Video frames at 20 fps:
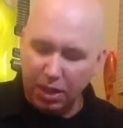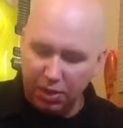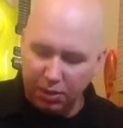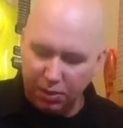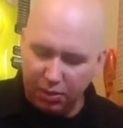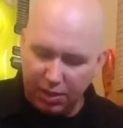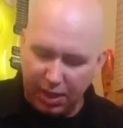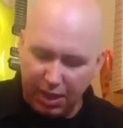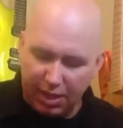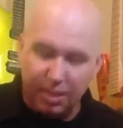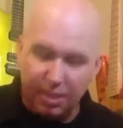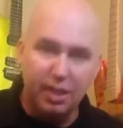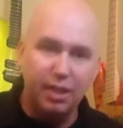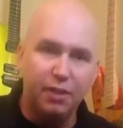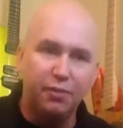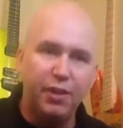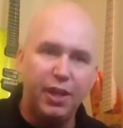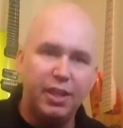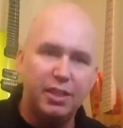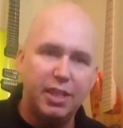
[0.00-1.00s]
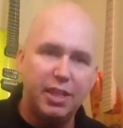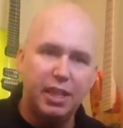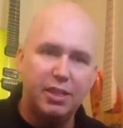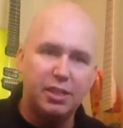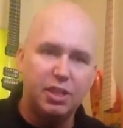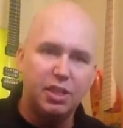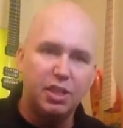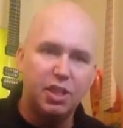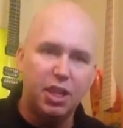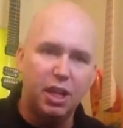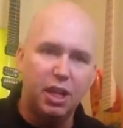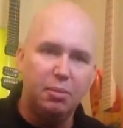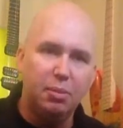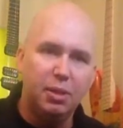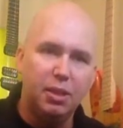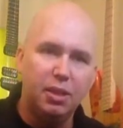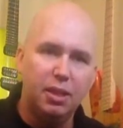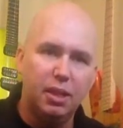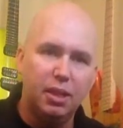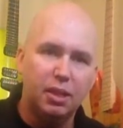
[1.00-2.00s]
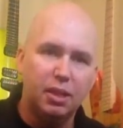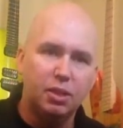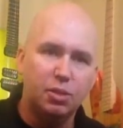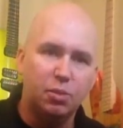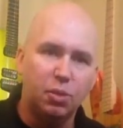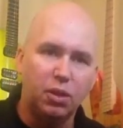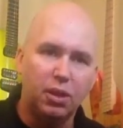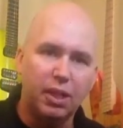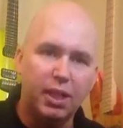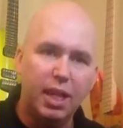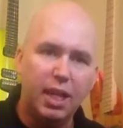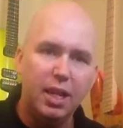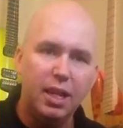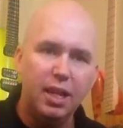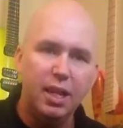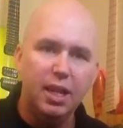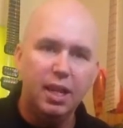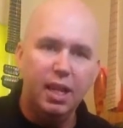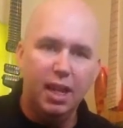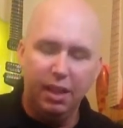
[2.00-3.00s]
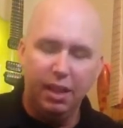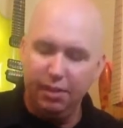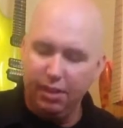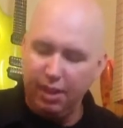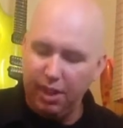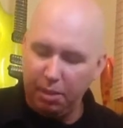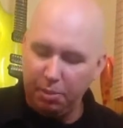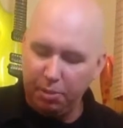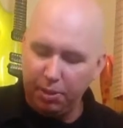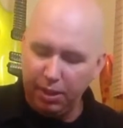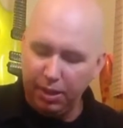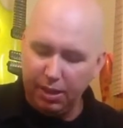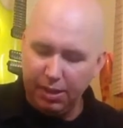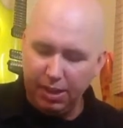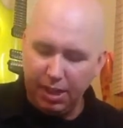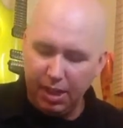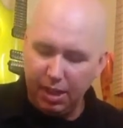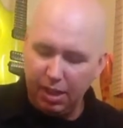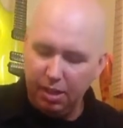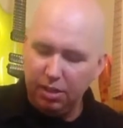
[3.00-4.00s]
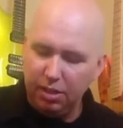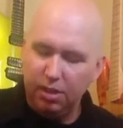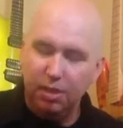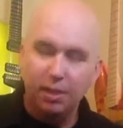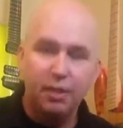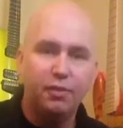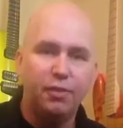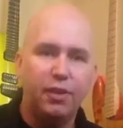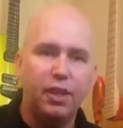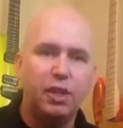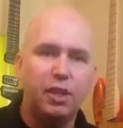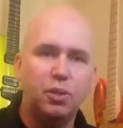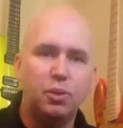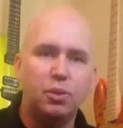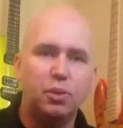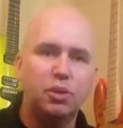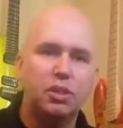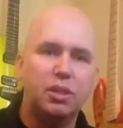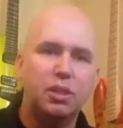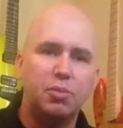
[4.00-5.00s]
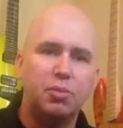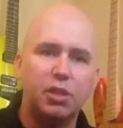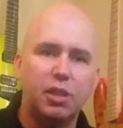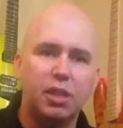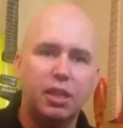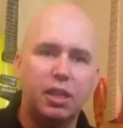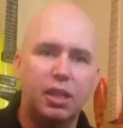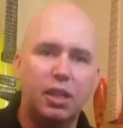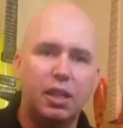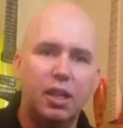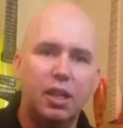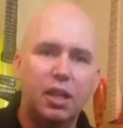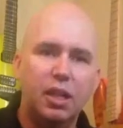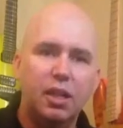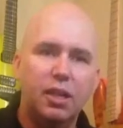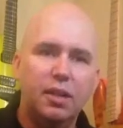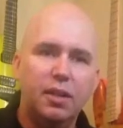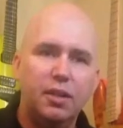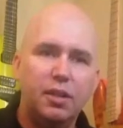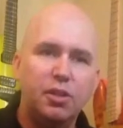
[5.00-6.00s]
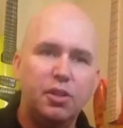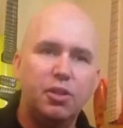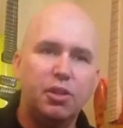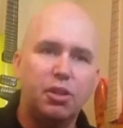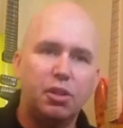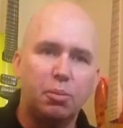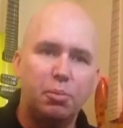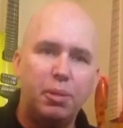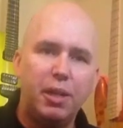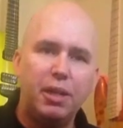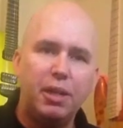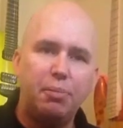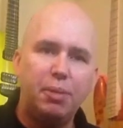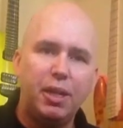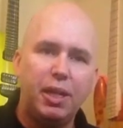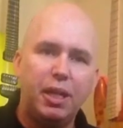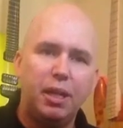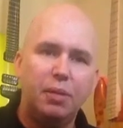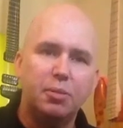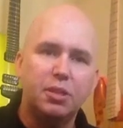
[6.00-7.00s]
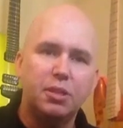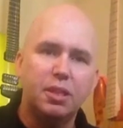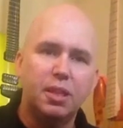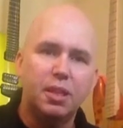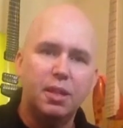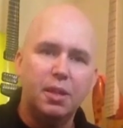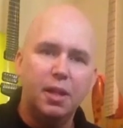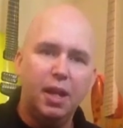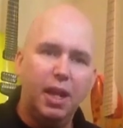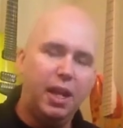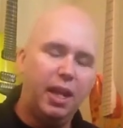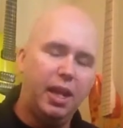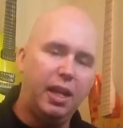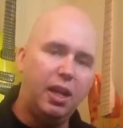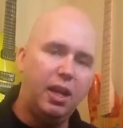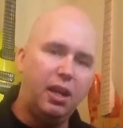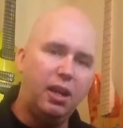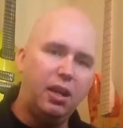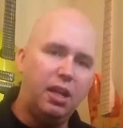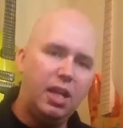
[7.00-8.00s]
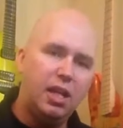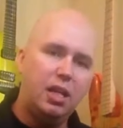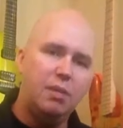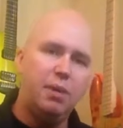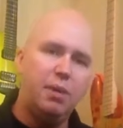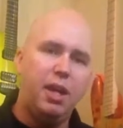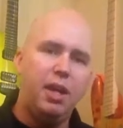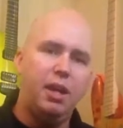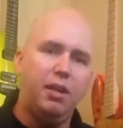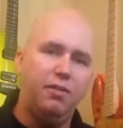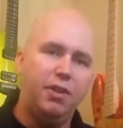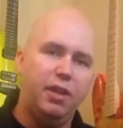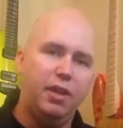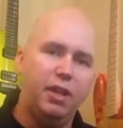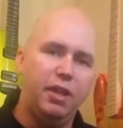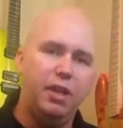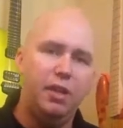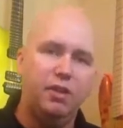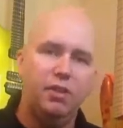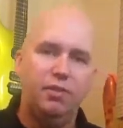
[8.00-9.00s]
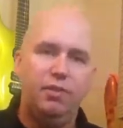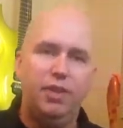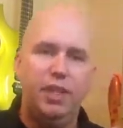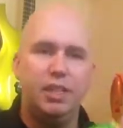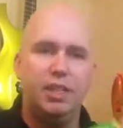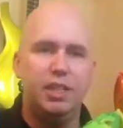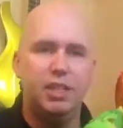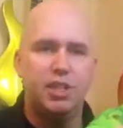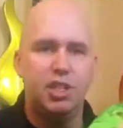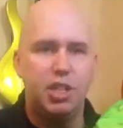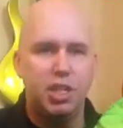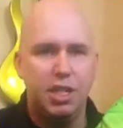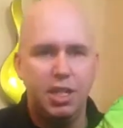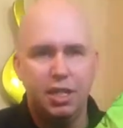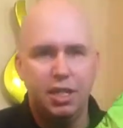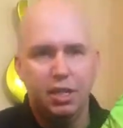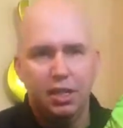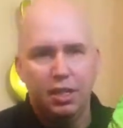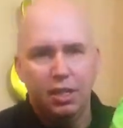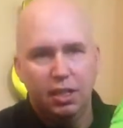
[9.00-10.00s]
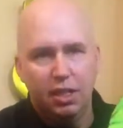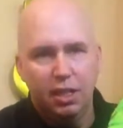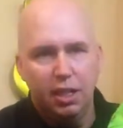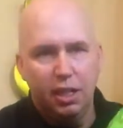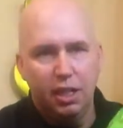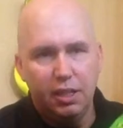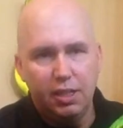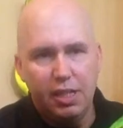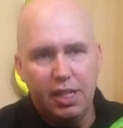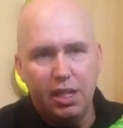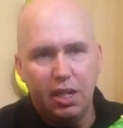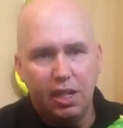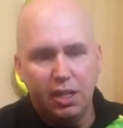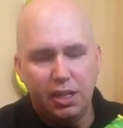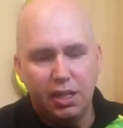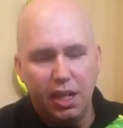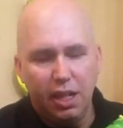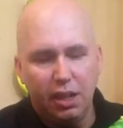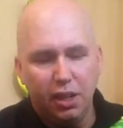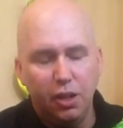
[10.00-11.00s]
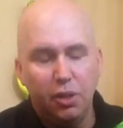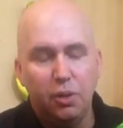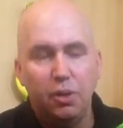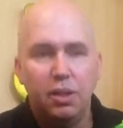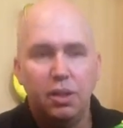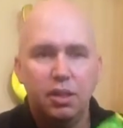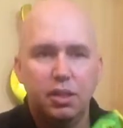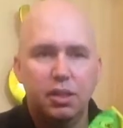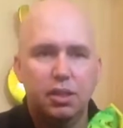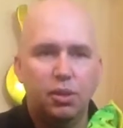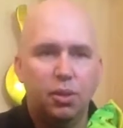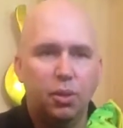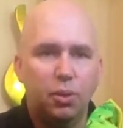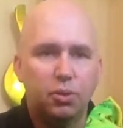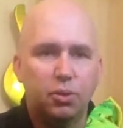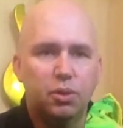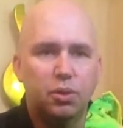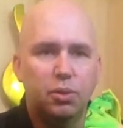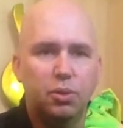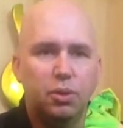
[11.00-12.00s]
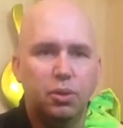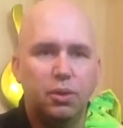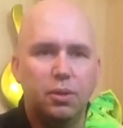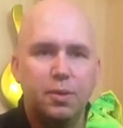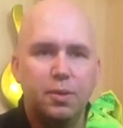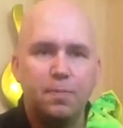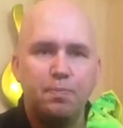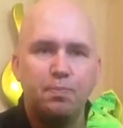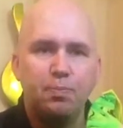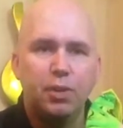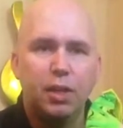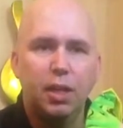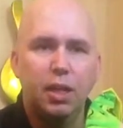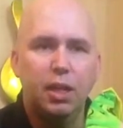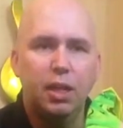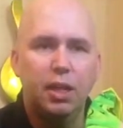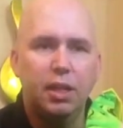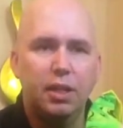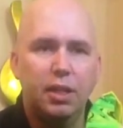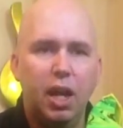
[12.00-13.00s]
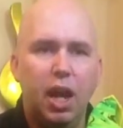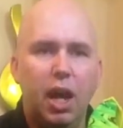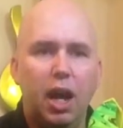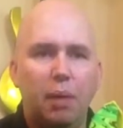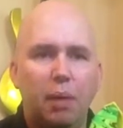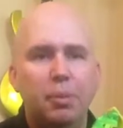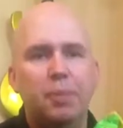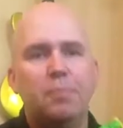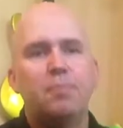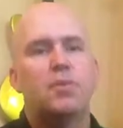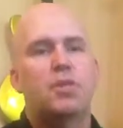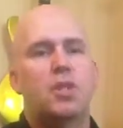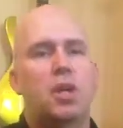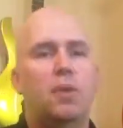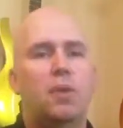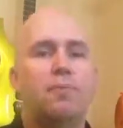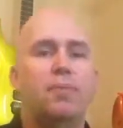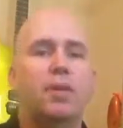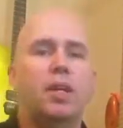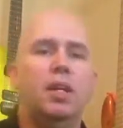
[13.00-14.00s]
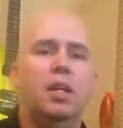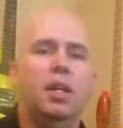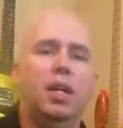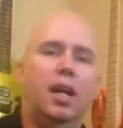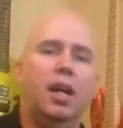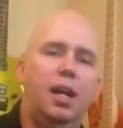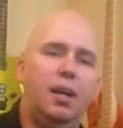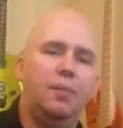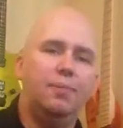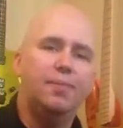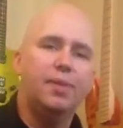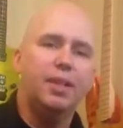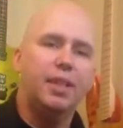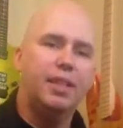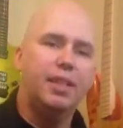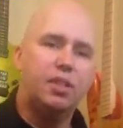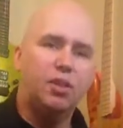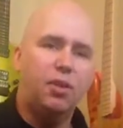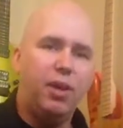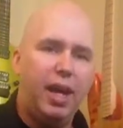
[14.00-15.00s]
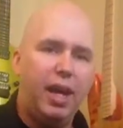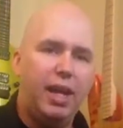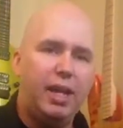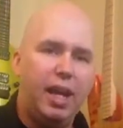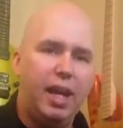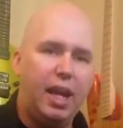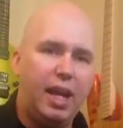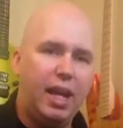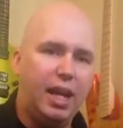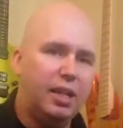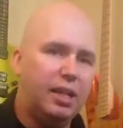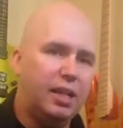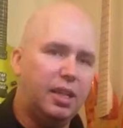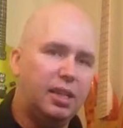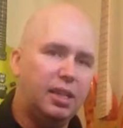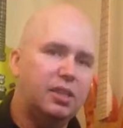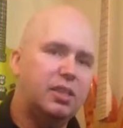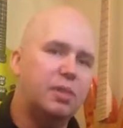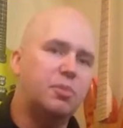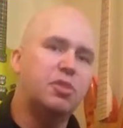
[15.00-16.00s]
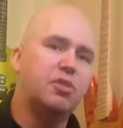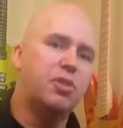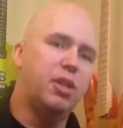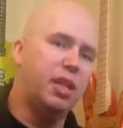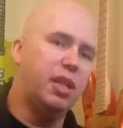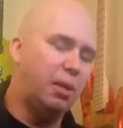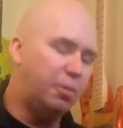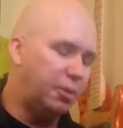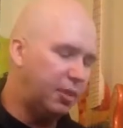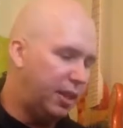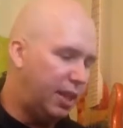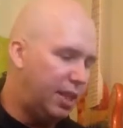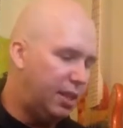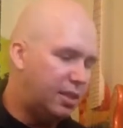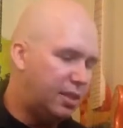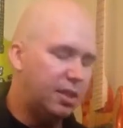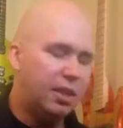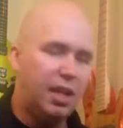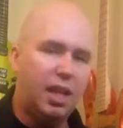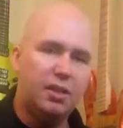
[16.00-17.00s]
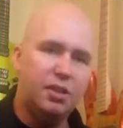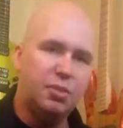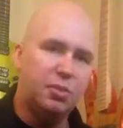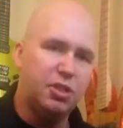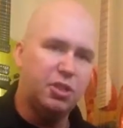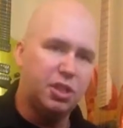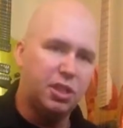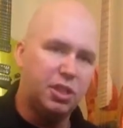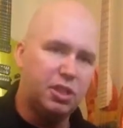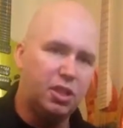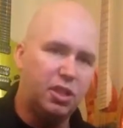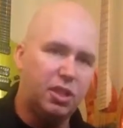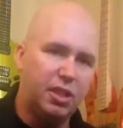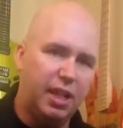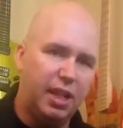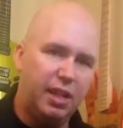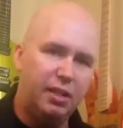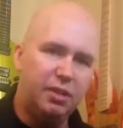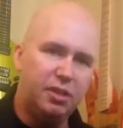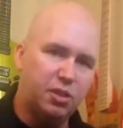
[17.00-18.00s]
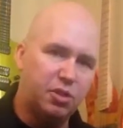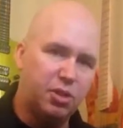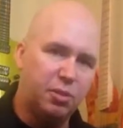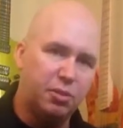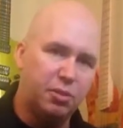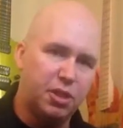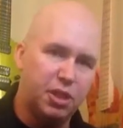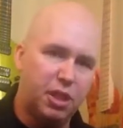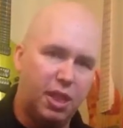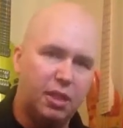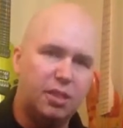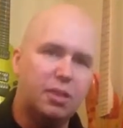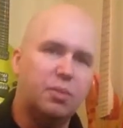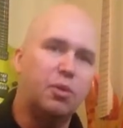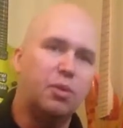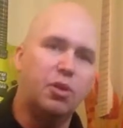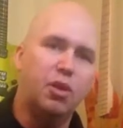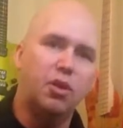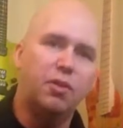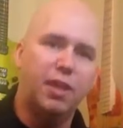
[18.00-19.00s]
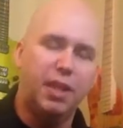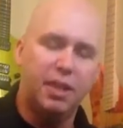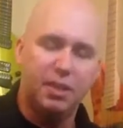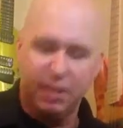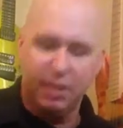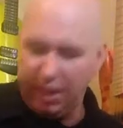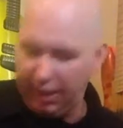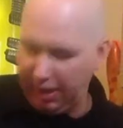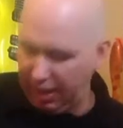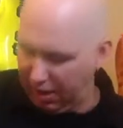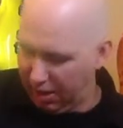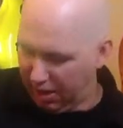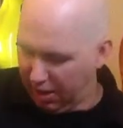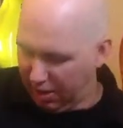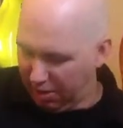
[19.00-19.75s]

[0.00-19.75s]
Those guys did a fantastic job uh, swirling it and then I put in the uh, very cool Seymour Duncan nuclear pink pickups and I got on eBay a very vintagey uh, neon yellow old school uh, knob. So um, let's go ahead and uh, demonstrate a couple things. Not so much the guitar today, the triple shots, and we'll go over that in a second.